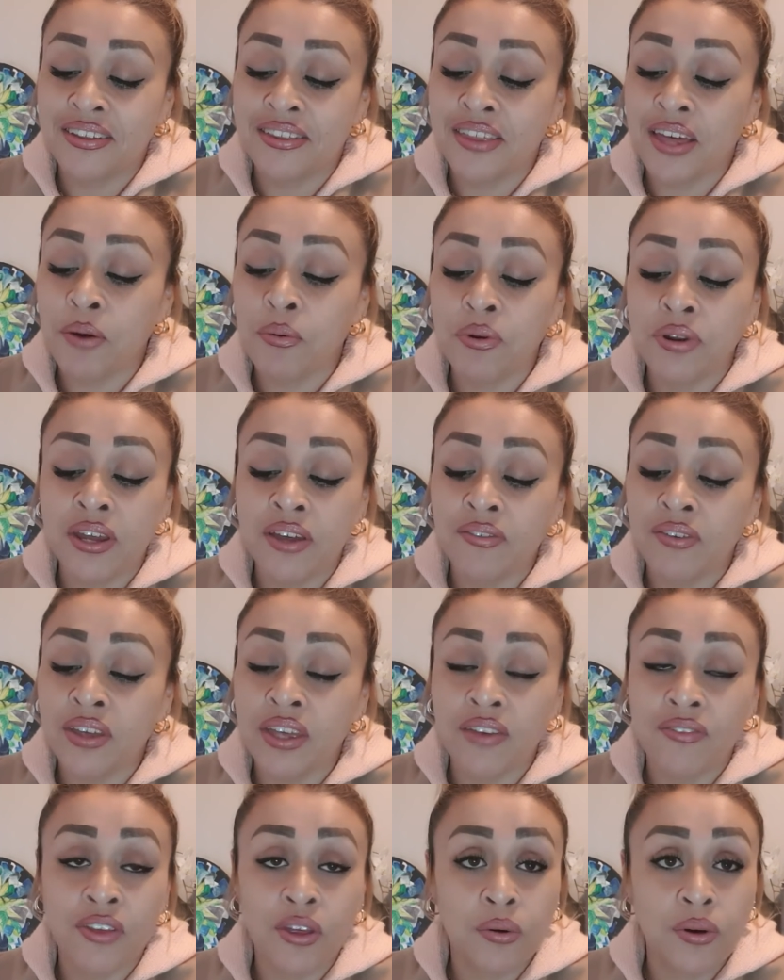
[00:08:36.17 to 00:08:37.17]
they will never
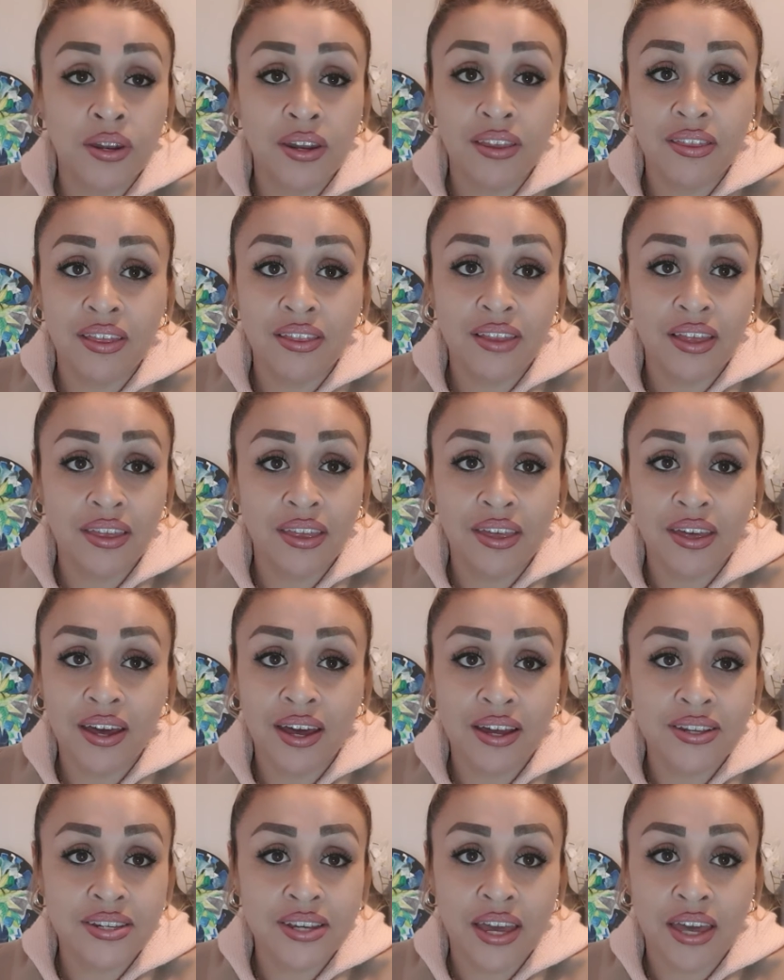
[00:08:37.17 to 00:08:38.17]
give you anything that you
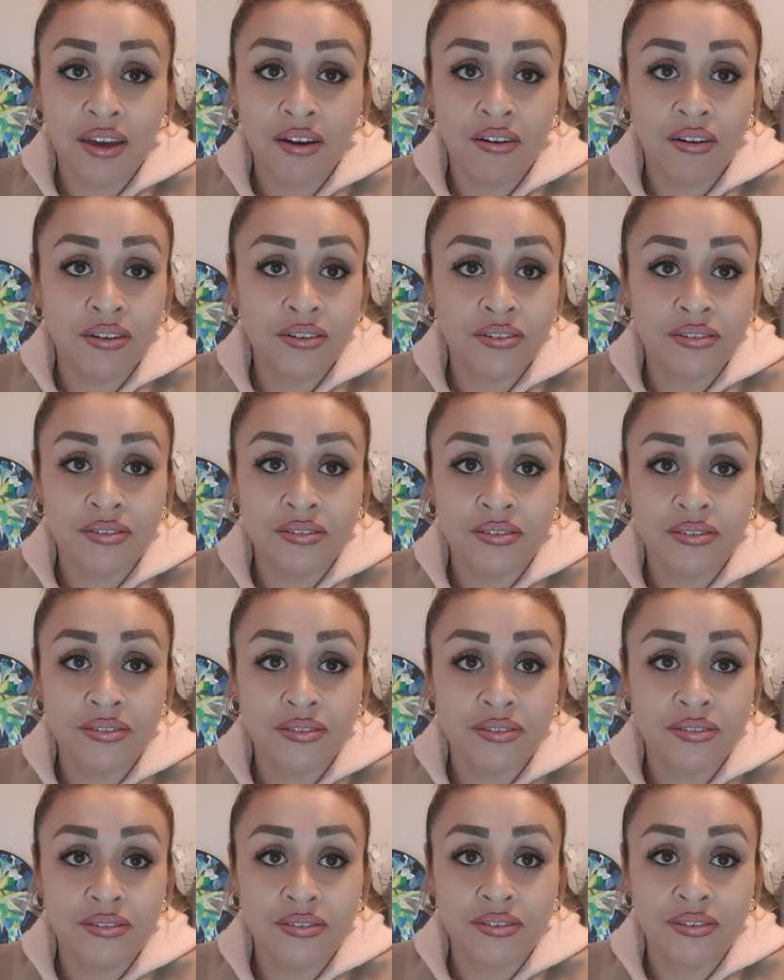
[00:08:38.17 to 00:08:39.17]
can't take on
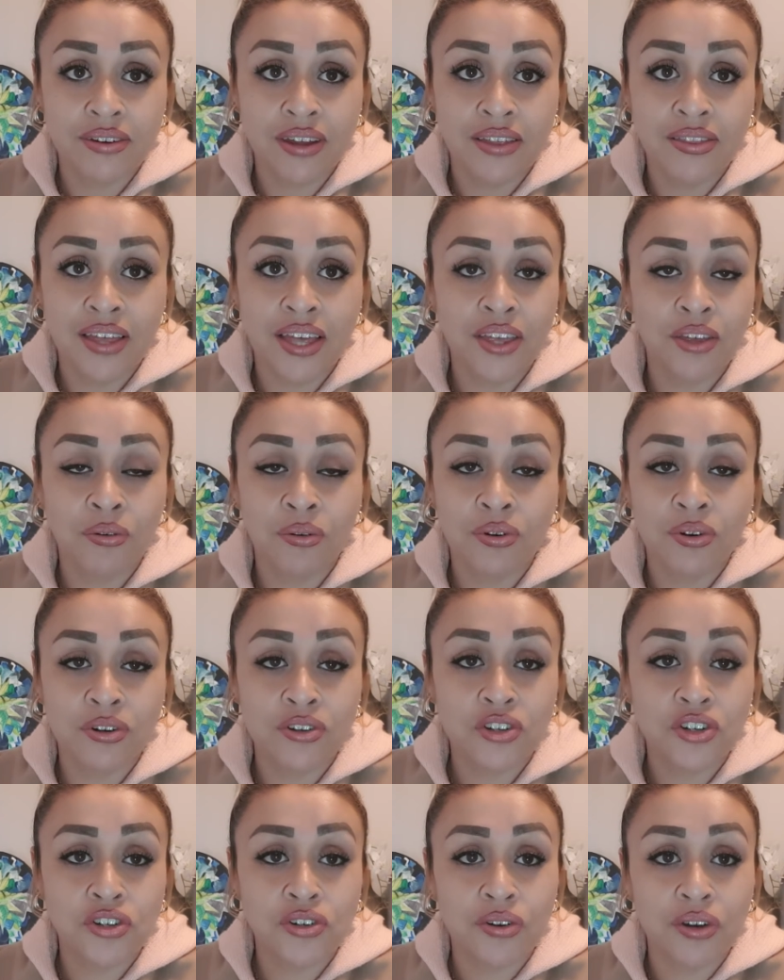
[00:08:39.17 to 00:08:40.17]
and that you are
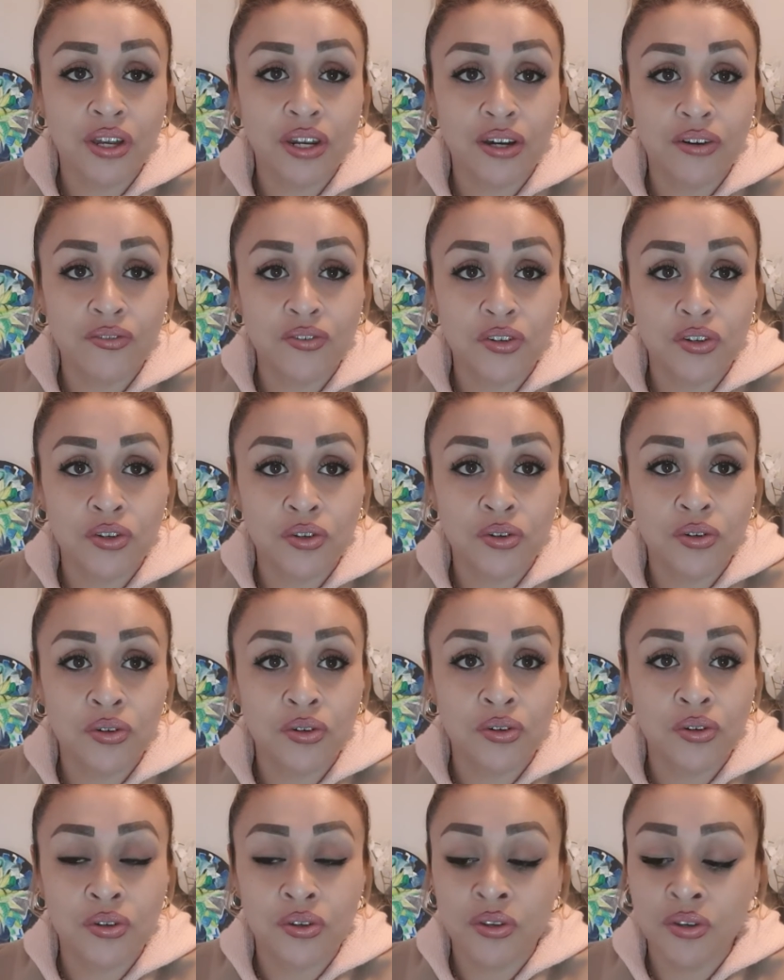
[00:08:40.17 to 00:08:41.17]
not strong enough to
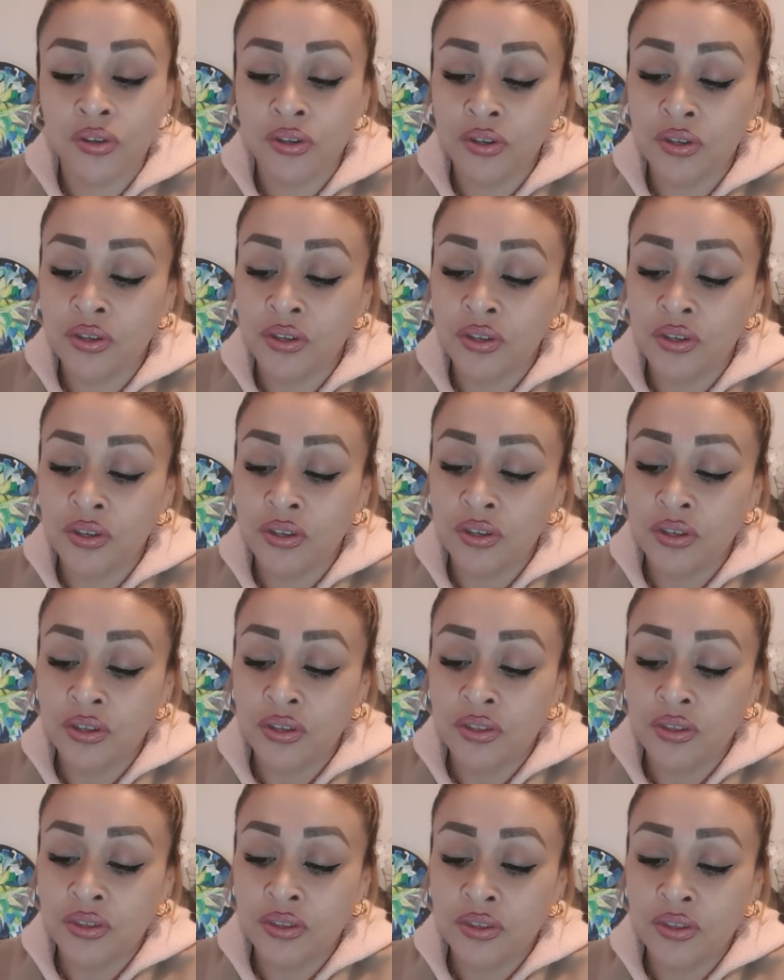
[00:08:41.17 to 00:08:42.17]
do.
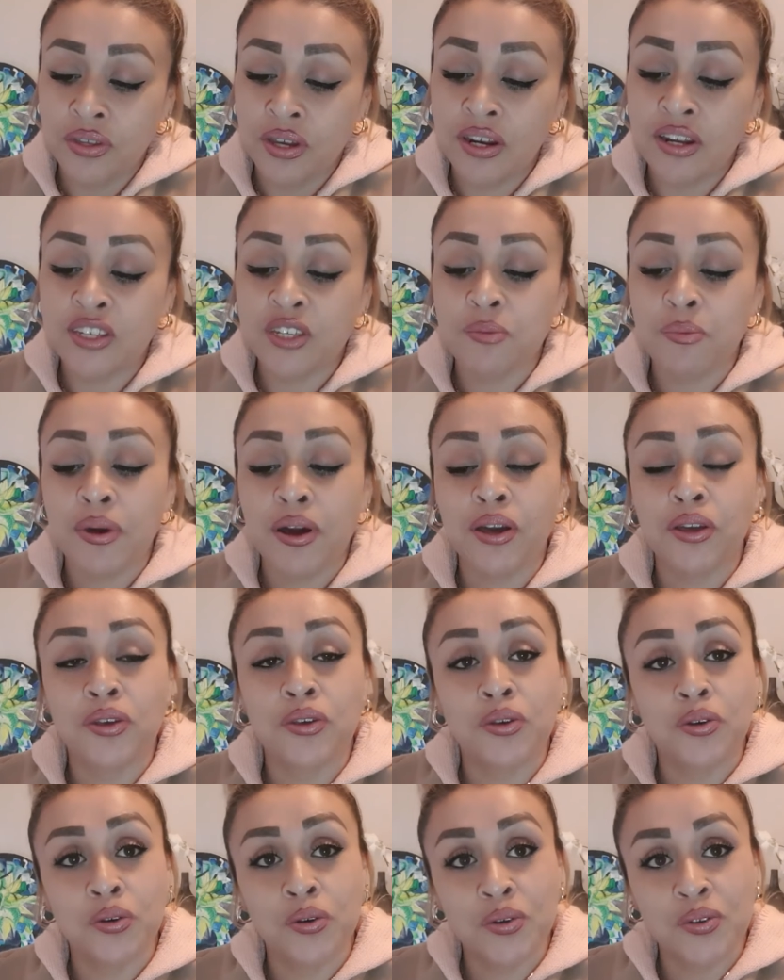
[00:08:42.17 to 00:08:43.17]
And it's about
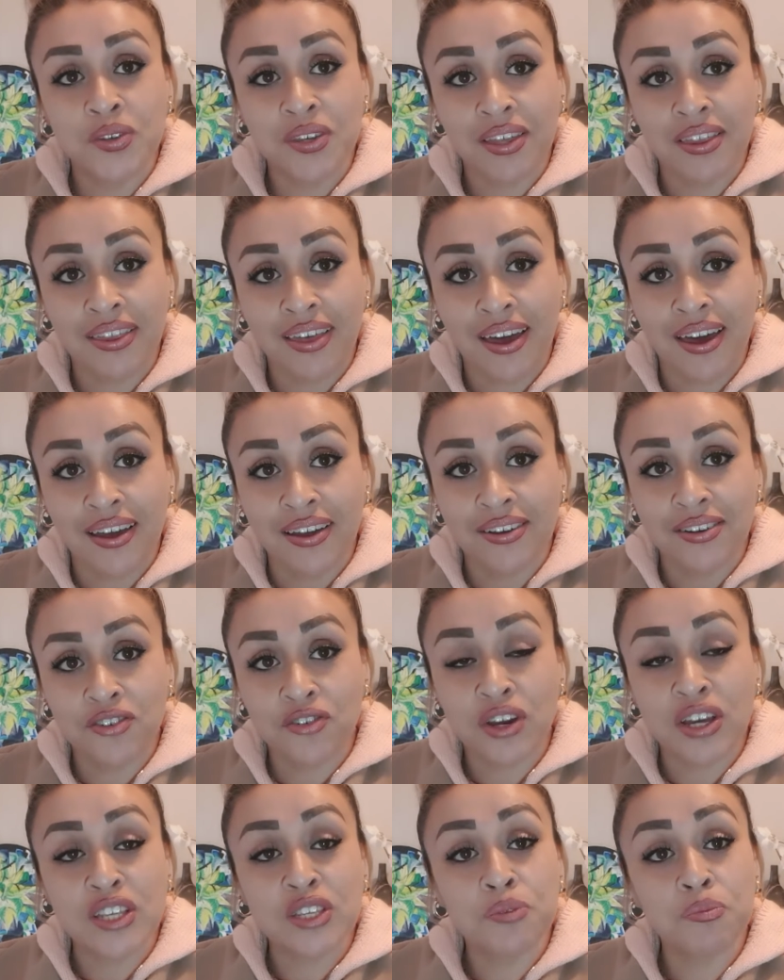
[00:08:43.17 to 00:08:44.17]
using that,
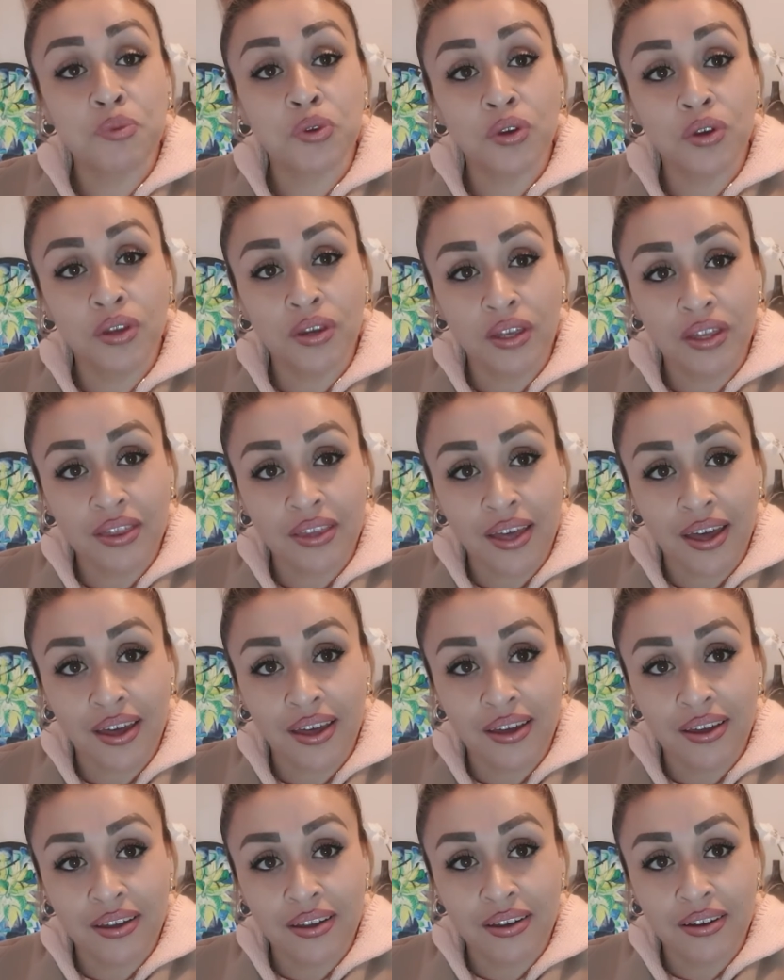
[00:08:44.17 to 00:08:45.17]
transmuting
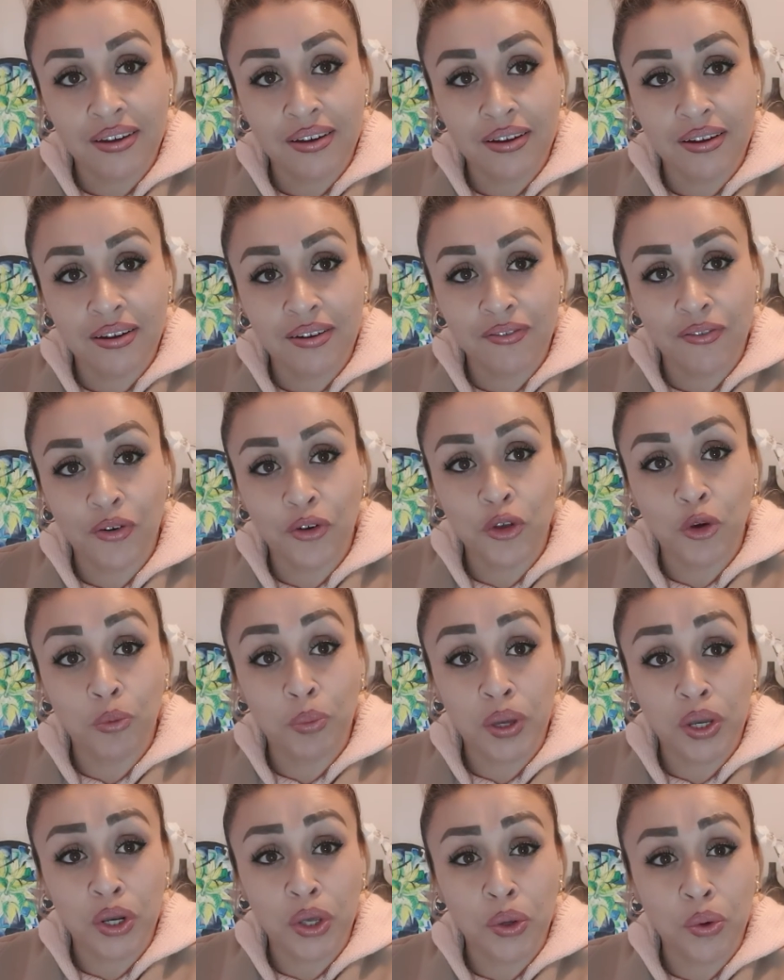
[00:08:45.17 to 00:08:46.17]
that for your
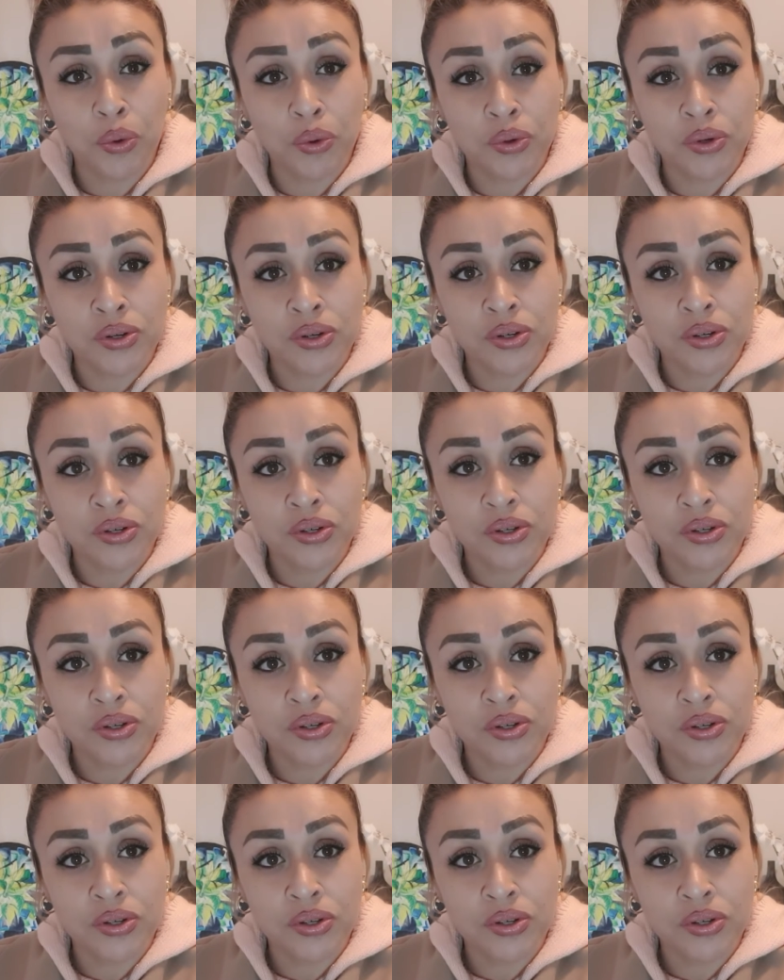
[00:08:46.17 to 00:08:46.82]
better good.